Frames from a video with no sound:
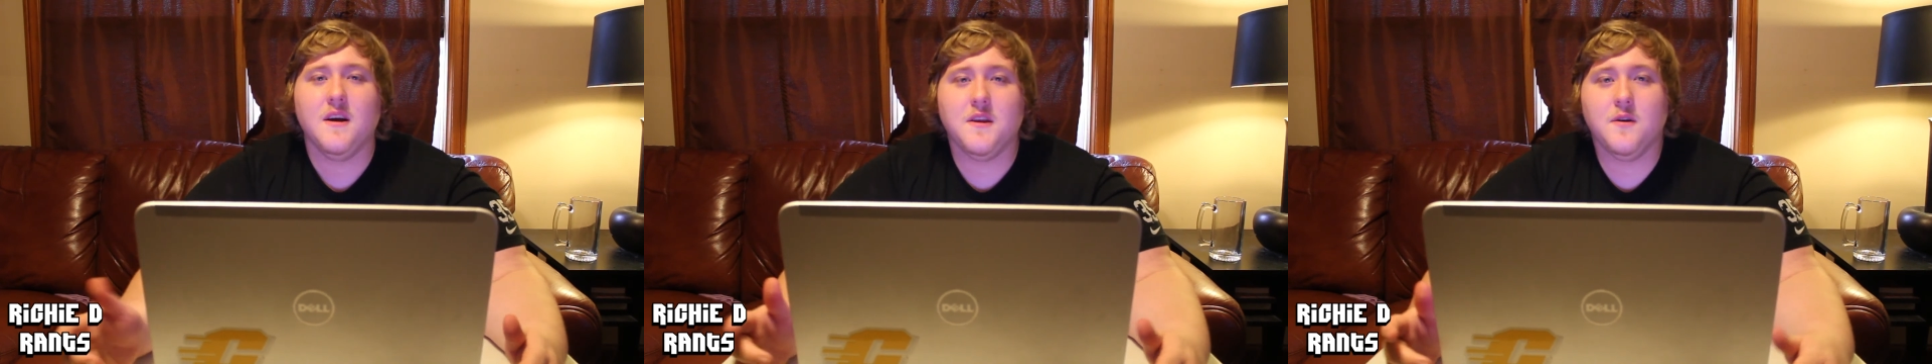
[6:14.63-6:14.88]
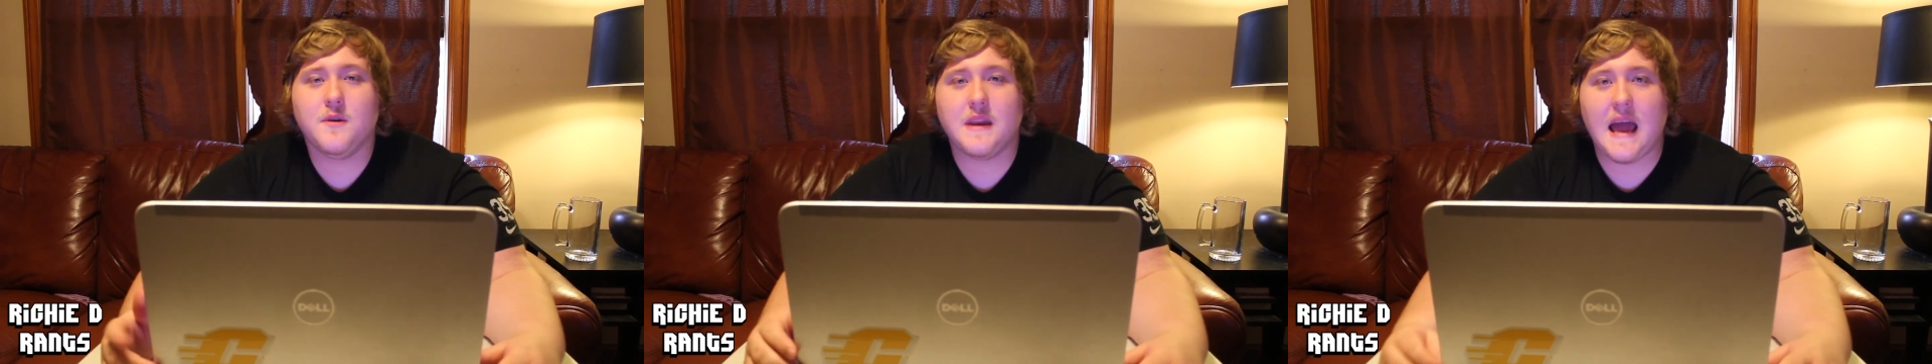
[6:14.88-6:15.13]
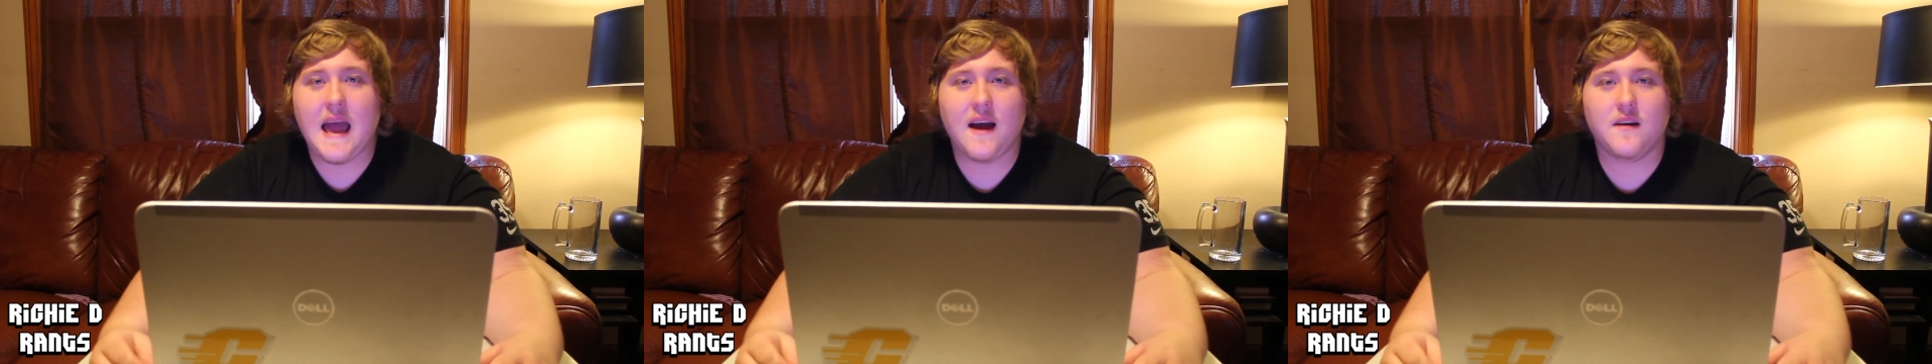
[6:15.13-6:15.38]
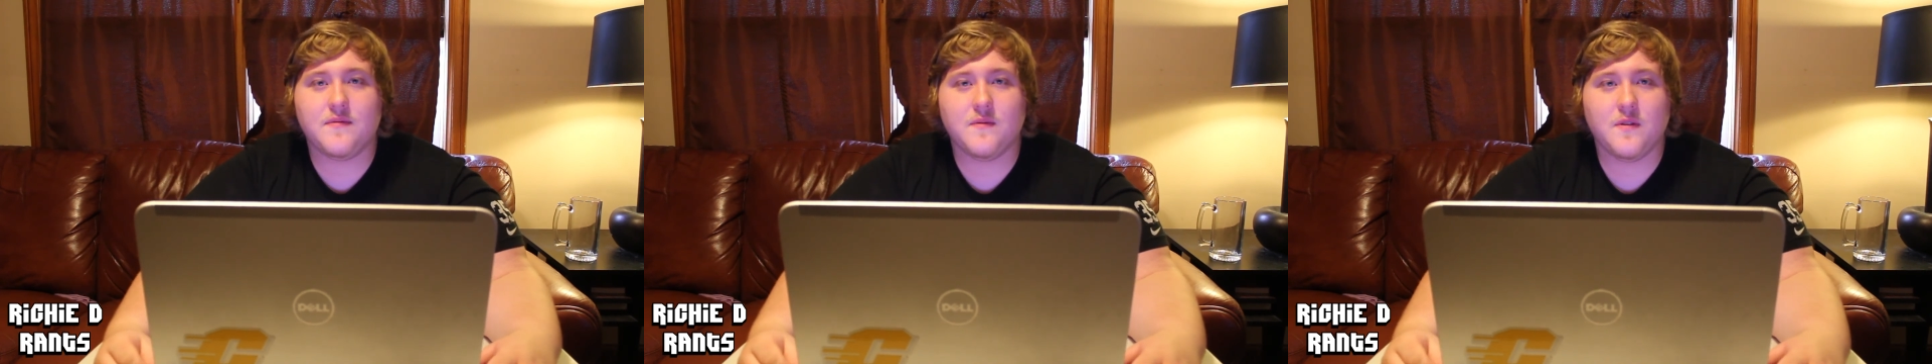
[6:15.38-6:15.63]
You can
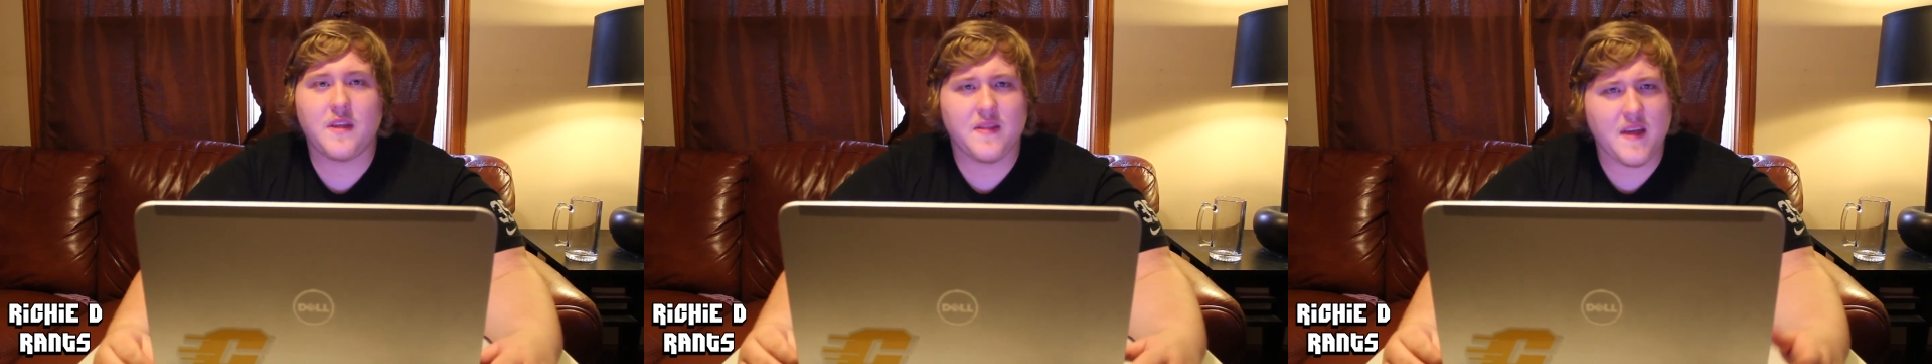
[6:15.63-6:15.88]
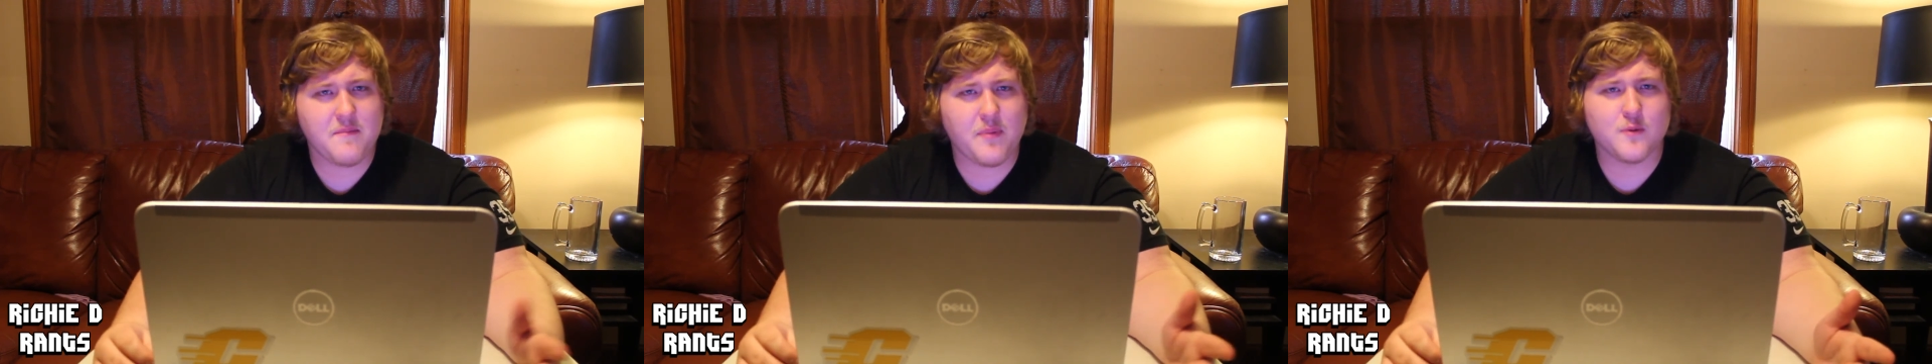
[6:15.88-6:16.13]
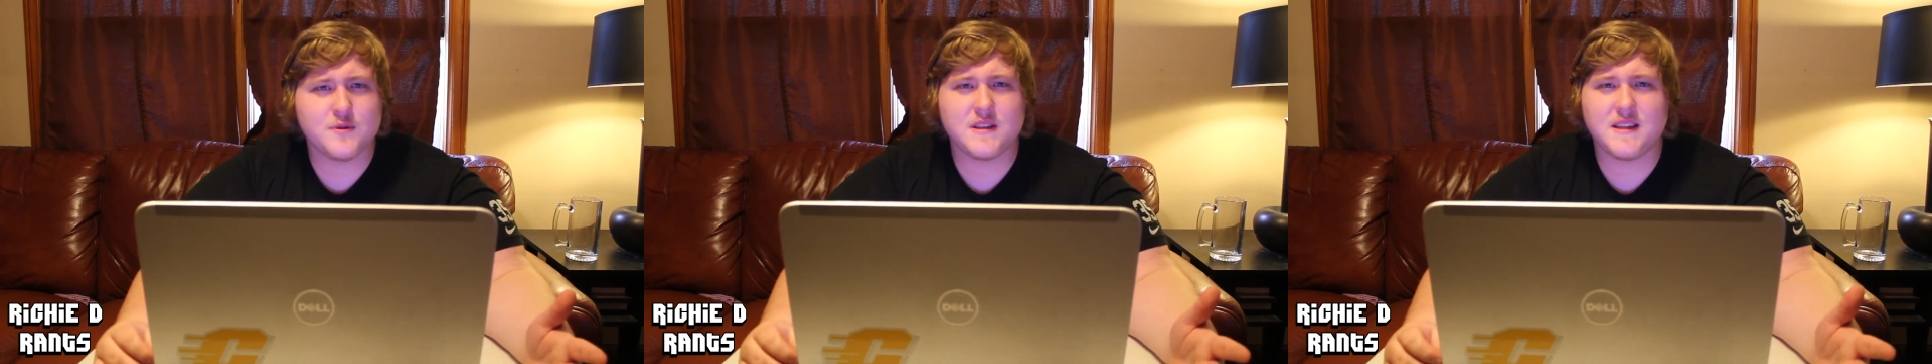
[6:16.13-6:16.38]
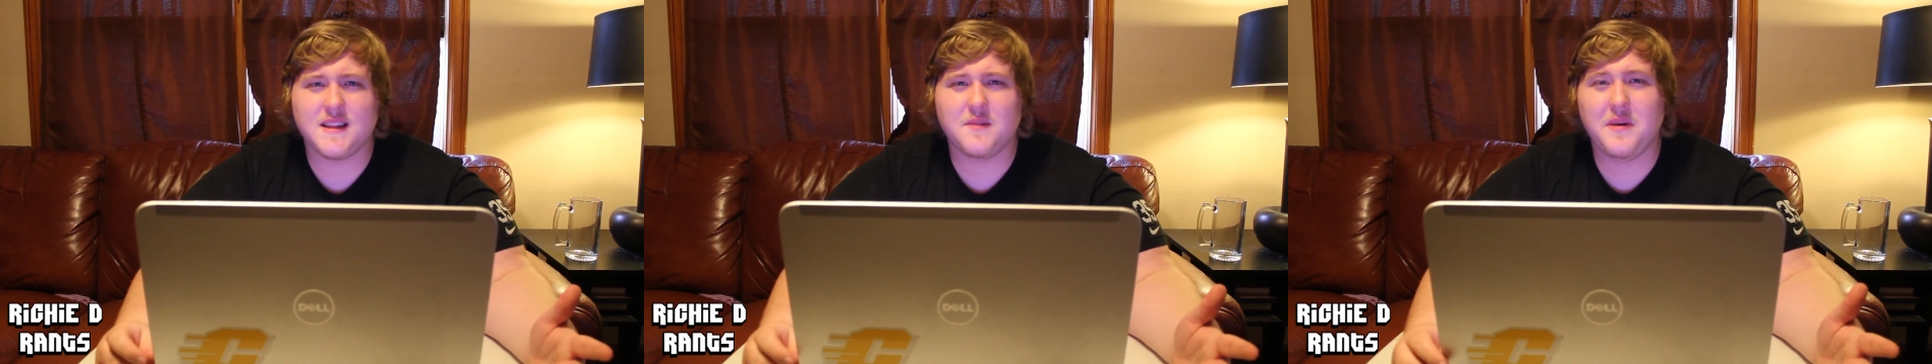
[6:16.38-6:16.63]
have, they boasted that the